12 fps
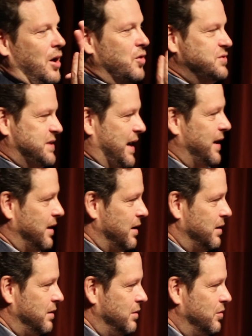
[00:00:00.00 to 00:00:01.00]

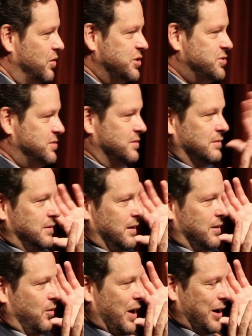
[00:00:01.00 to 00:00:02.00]
Hosanna, which, you know,